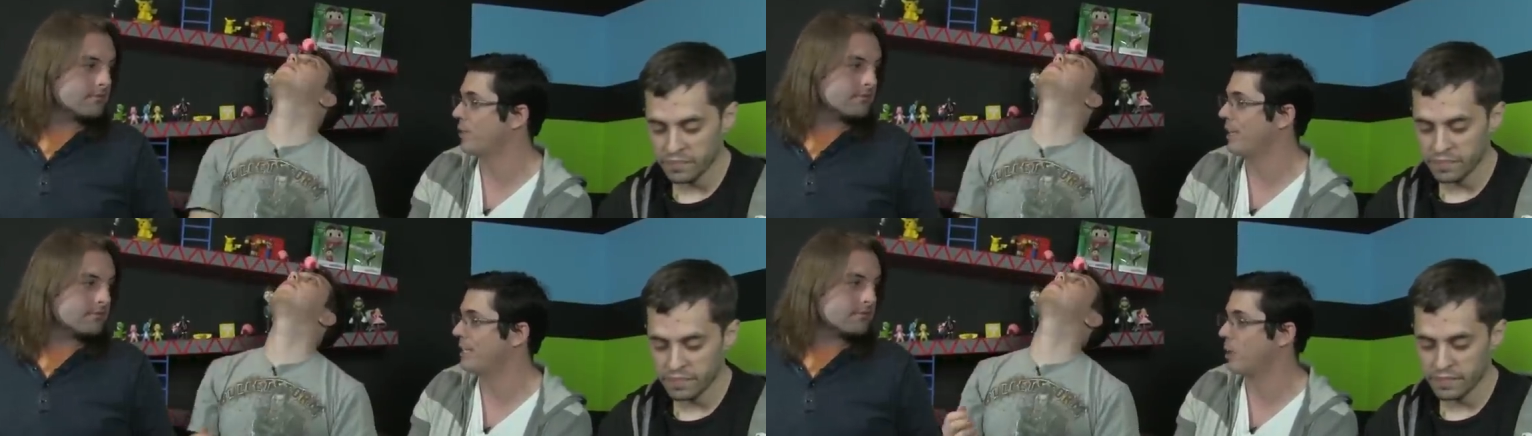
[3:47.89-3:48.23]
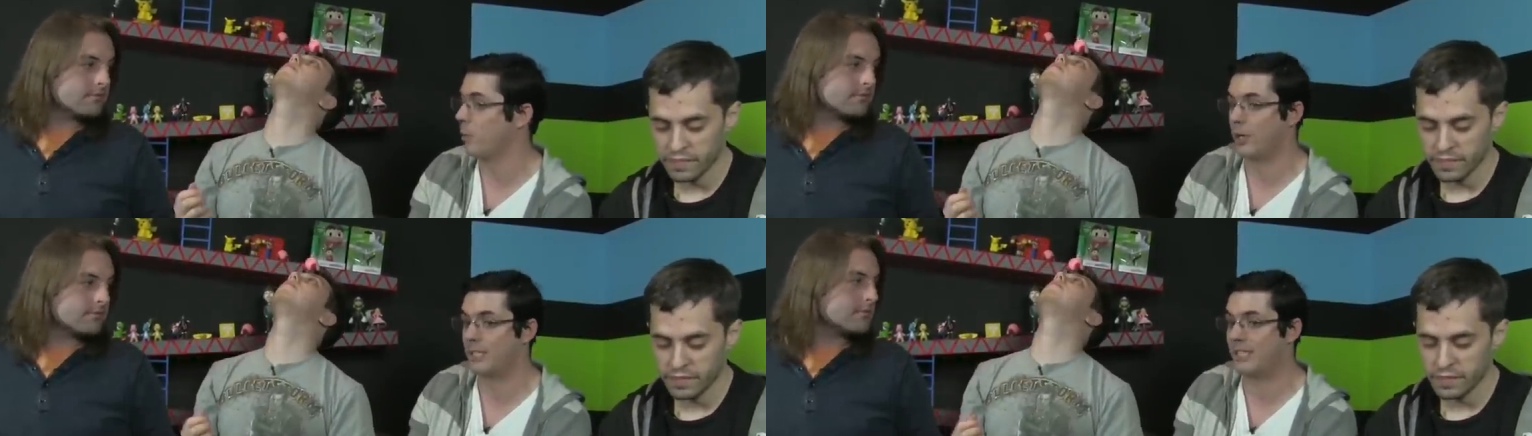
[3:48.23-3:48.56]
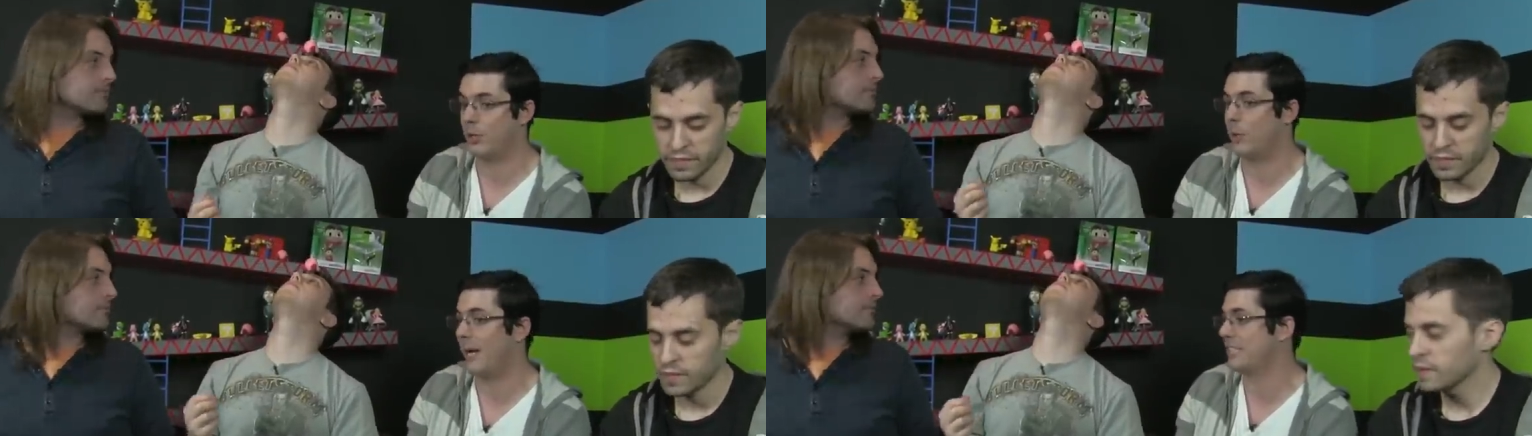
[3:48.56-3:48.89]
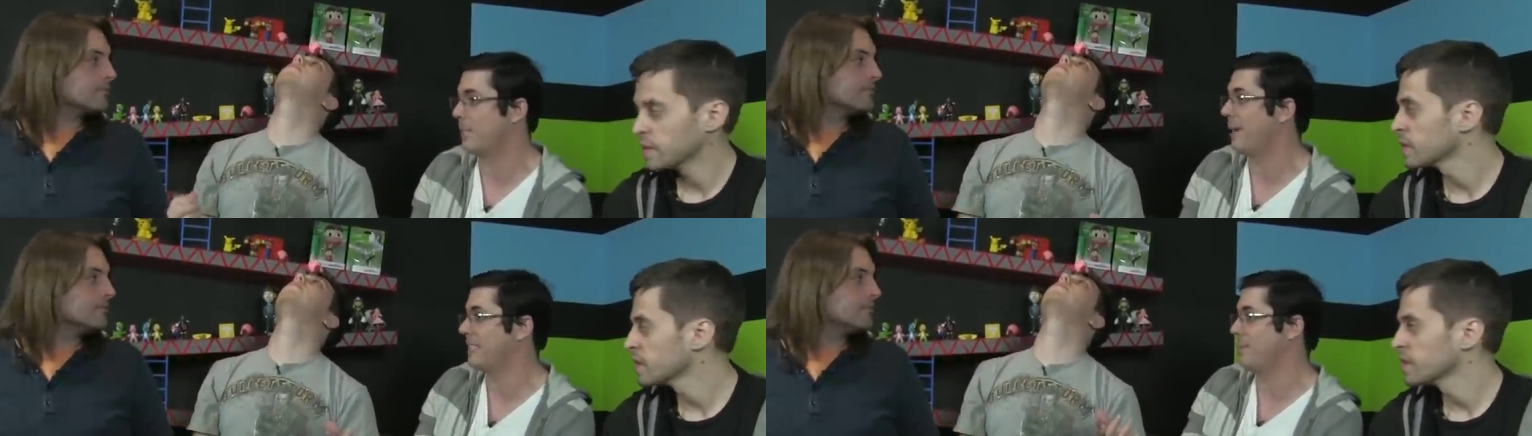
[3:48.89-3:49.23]
Speaker 1: for this, so we're going to see who
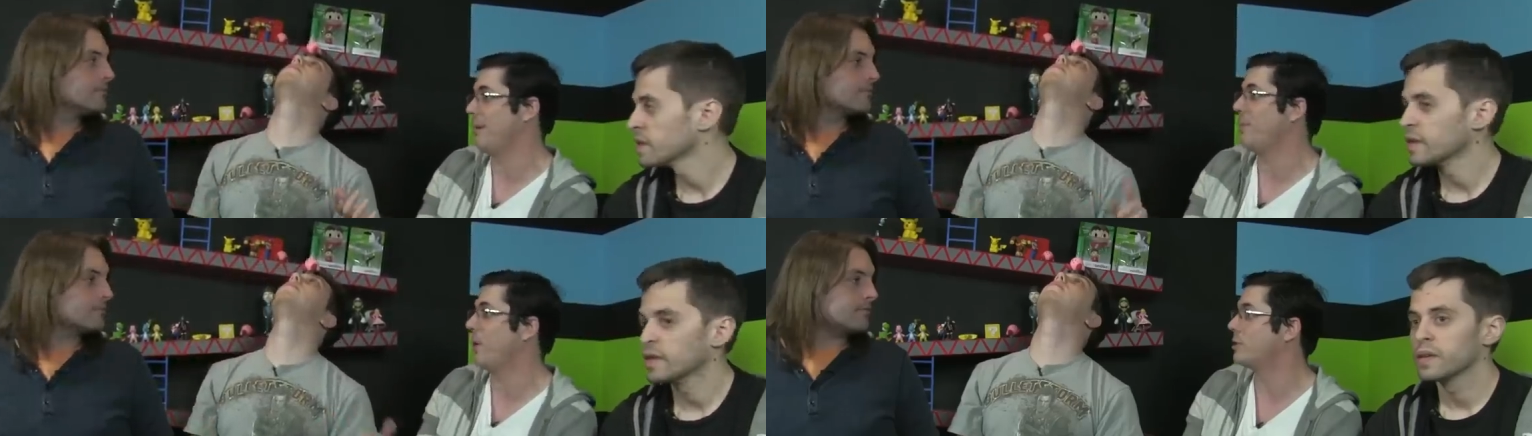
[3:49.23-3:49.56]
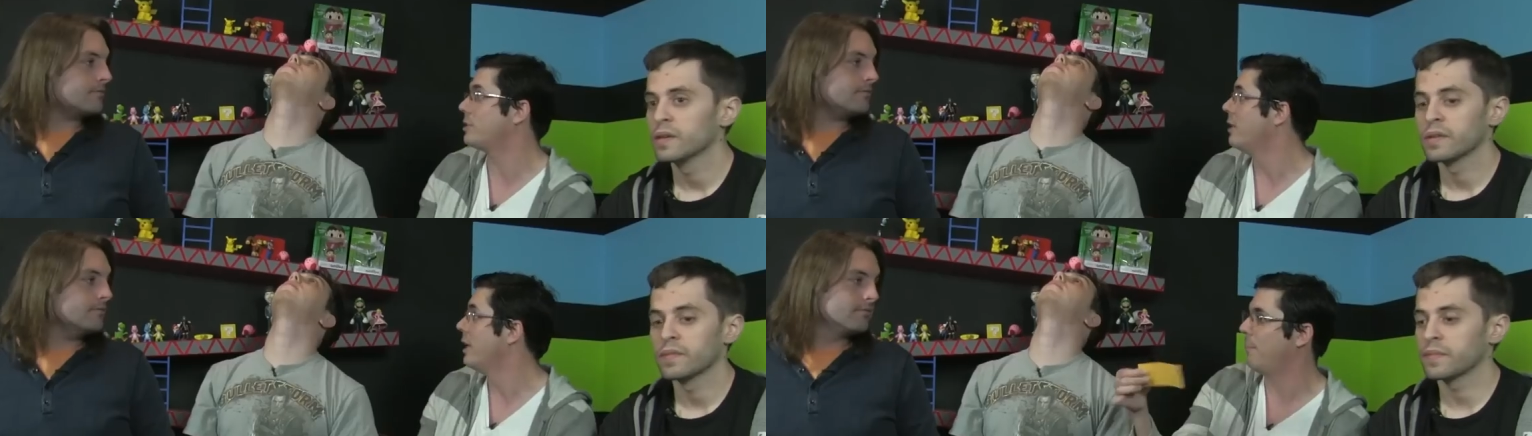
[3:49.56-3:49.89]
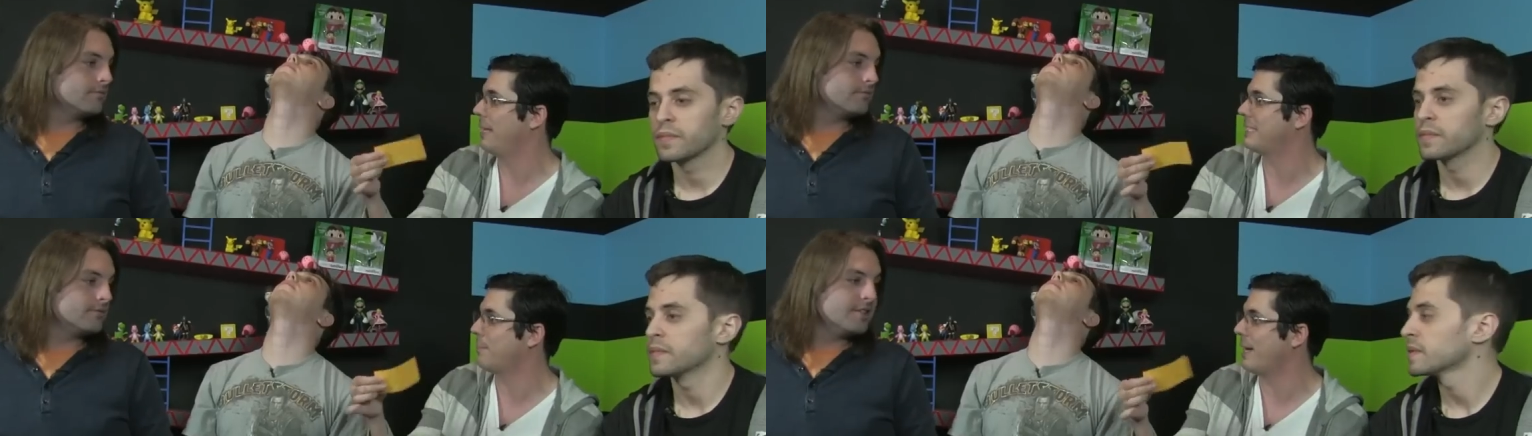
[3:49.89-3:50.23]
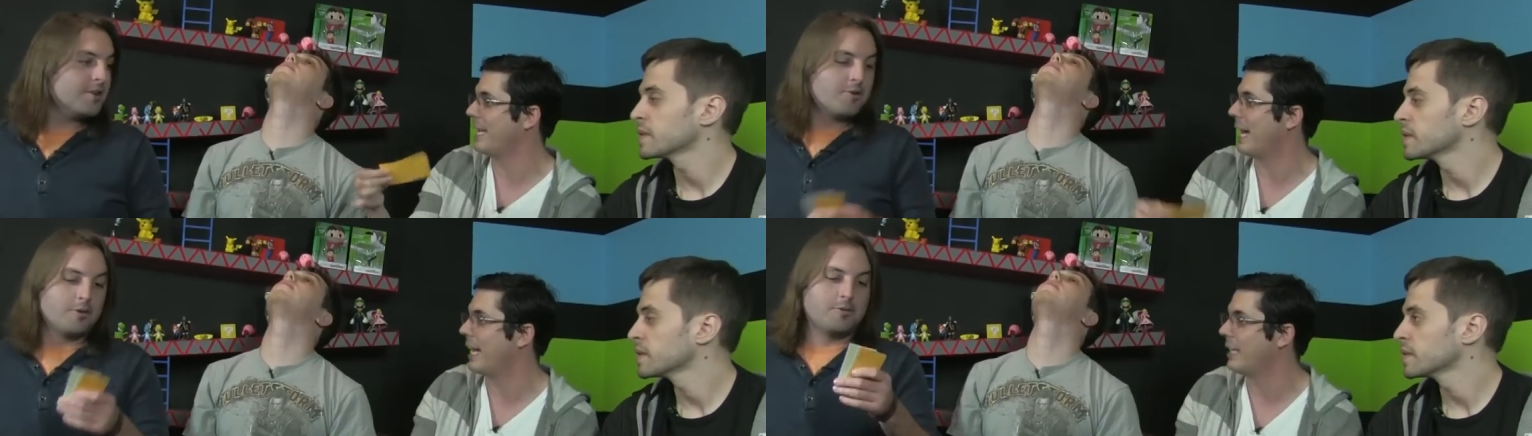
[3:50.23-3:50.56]
has the best amiibos. Bet some
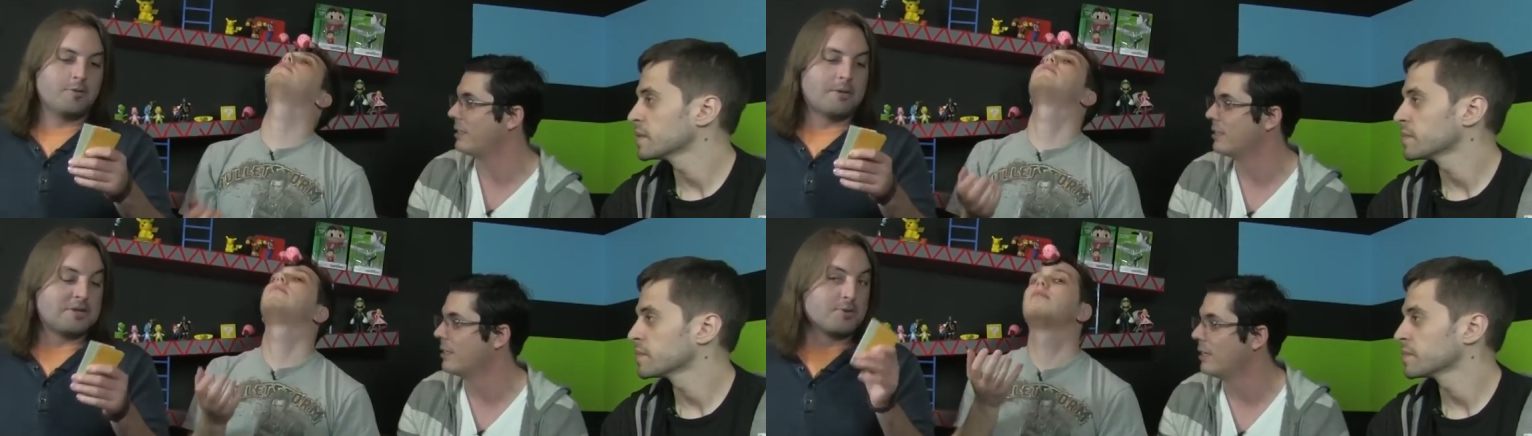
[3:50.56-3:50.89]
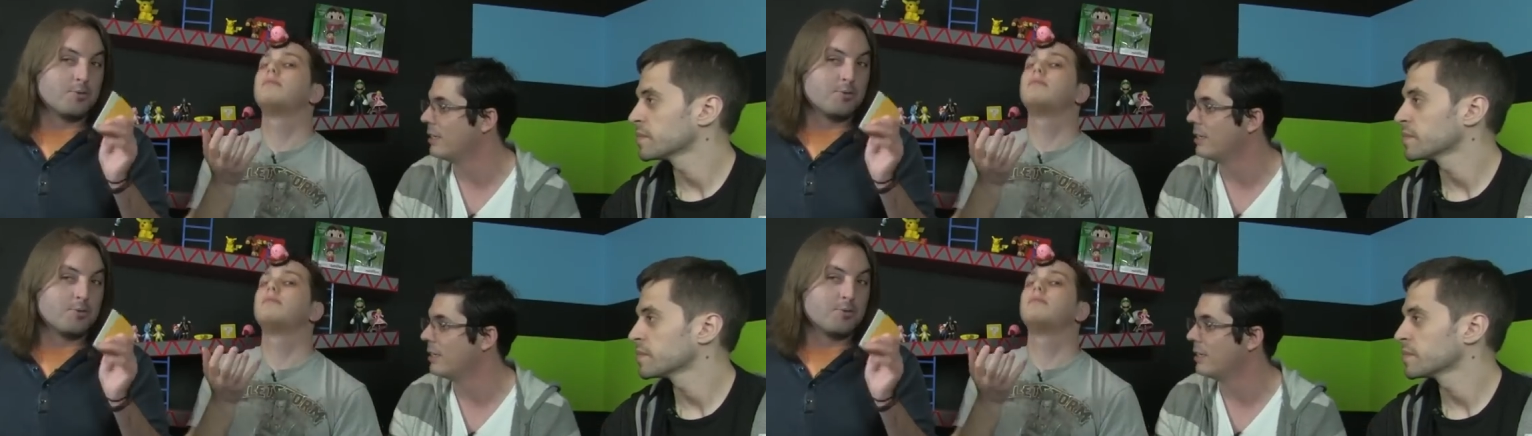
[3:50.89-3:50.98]
money on it. We'll bet